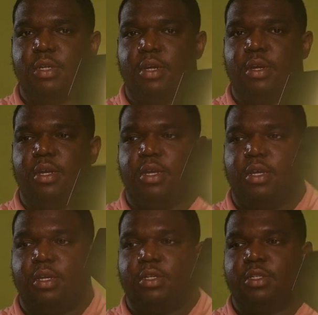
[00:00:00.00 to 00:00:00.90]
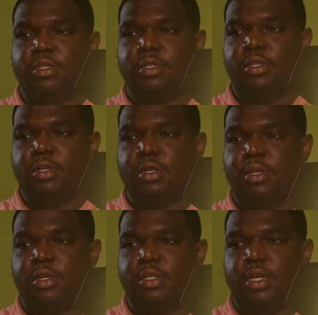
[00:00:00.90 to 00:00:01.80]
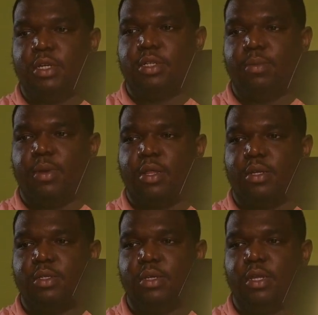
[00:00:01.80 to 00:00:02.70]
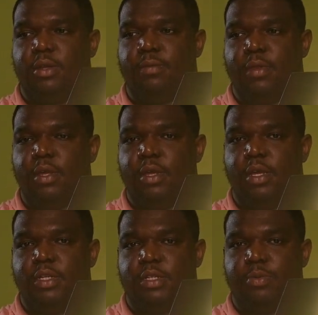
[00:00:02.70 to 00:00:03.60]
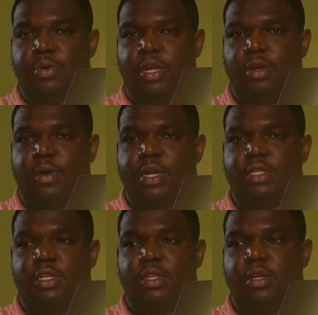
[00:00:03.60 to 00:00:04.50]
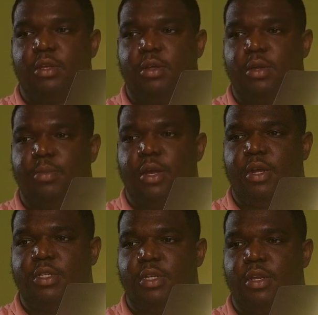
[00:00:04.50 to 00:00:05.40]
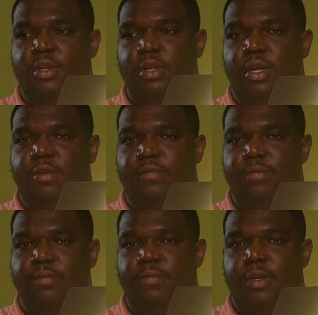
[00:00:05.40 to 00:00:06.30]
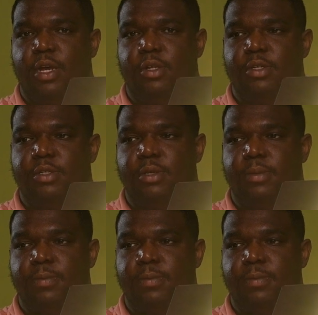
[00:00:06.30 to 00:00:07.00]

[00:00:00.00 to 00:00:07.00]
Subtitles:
Here is tungsten balance. And this is a pretty good way to see the comparison in colors.